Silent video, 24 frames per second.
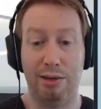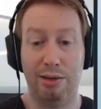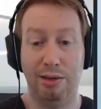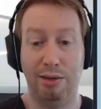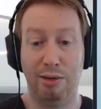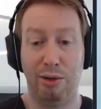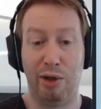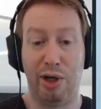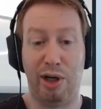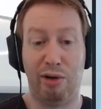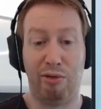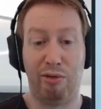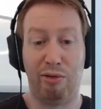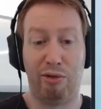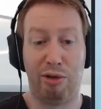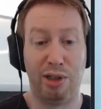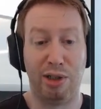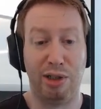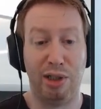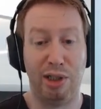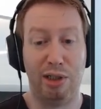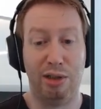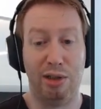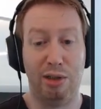
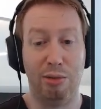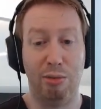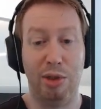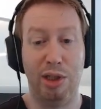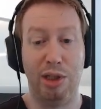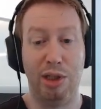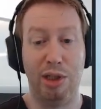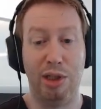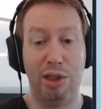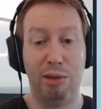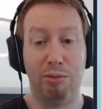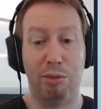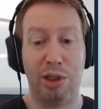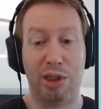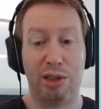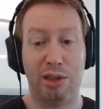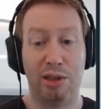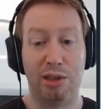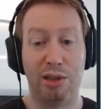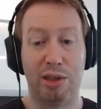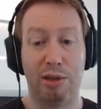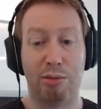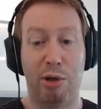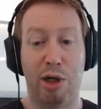Not everything needs to
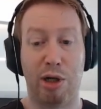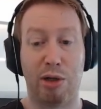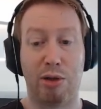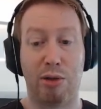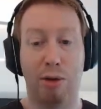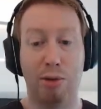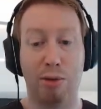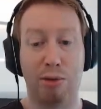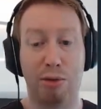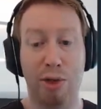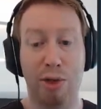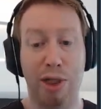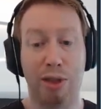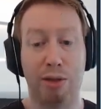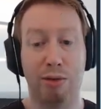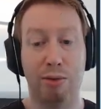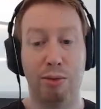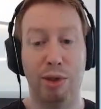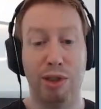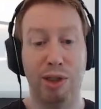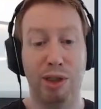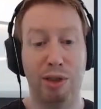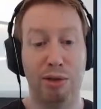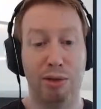be a permissionless smart
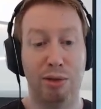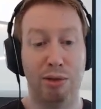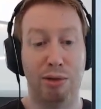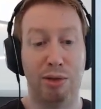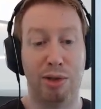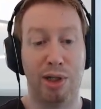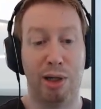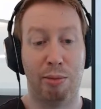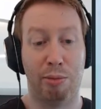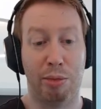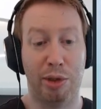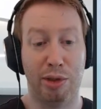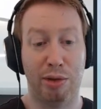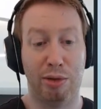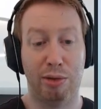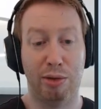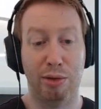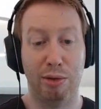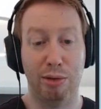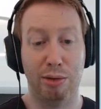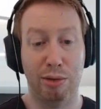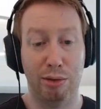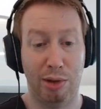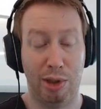contract. We need to
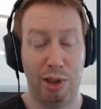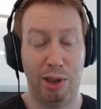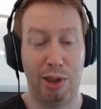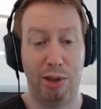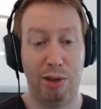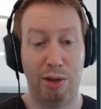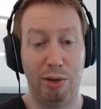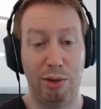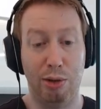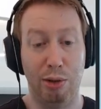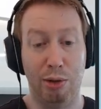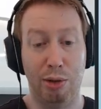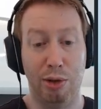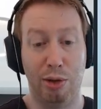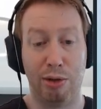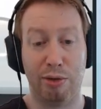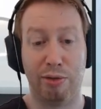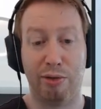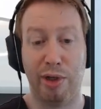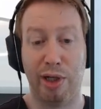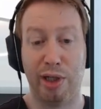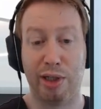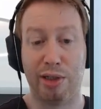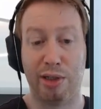tap into
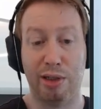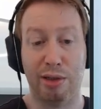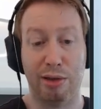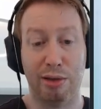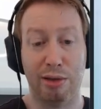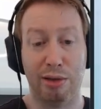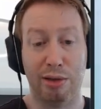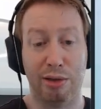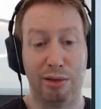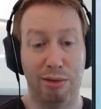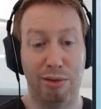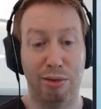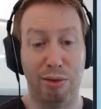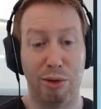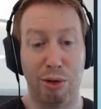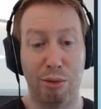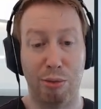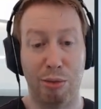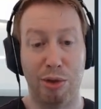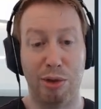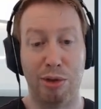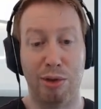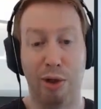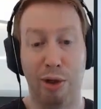good old-fashioned
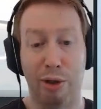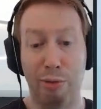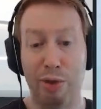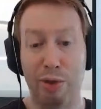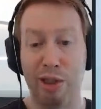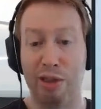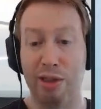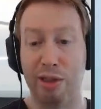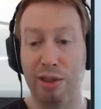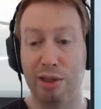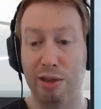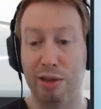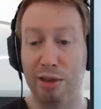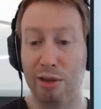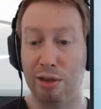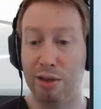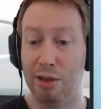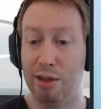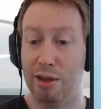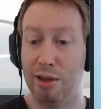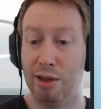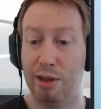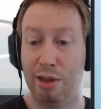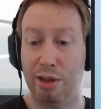normal
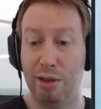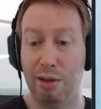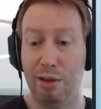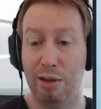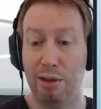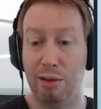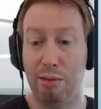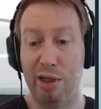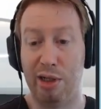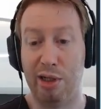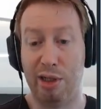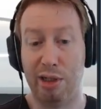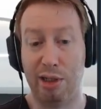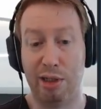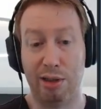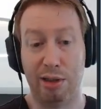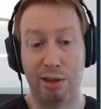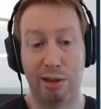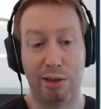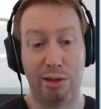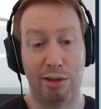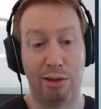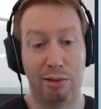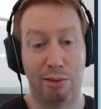automation
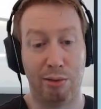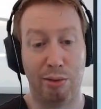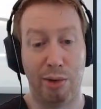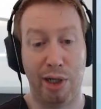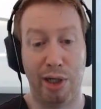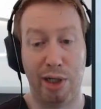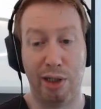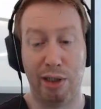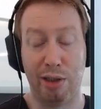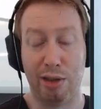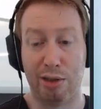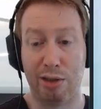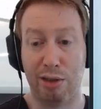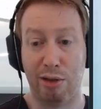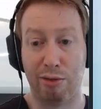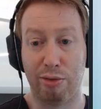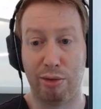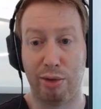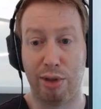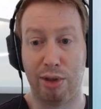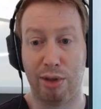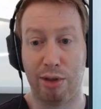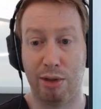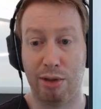by
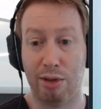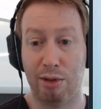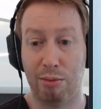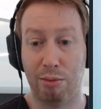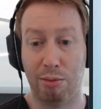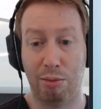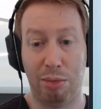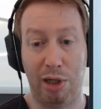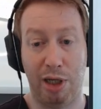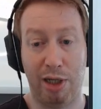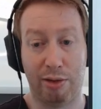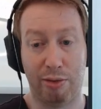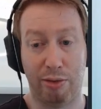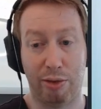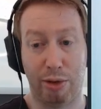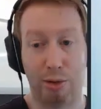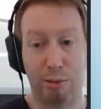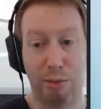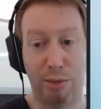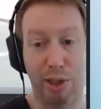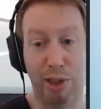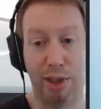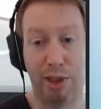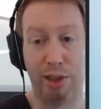writing a software
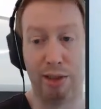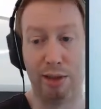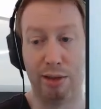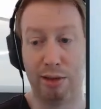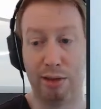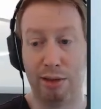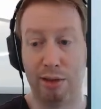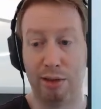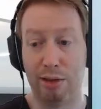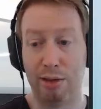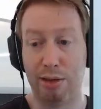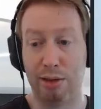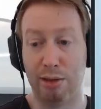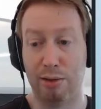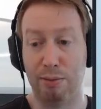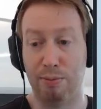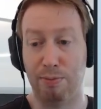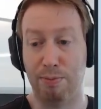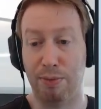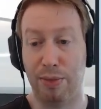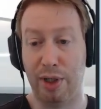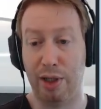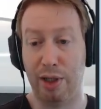platform and